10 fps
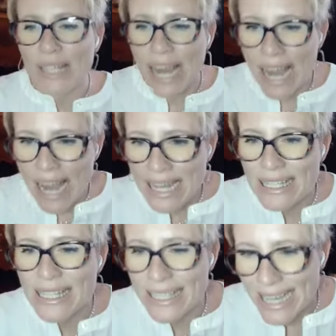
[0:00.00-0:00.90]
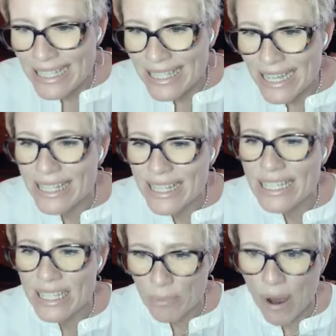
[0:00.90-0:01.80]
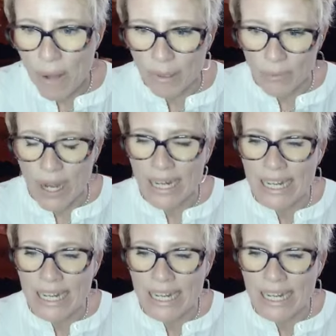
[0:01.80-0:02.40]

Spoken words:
Yes. This is the problem, right?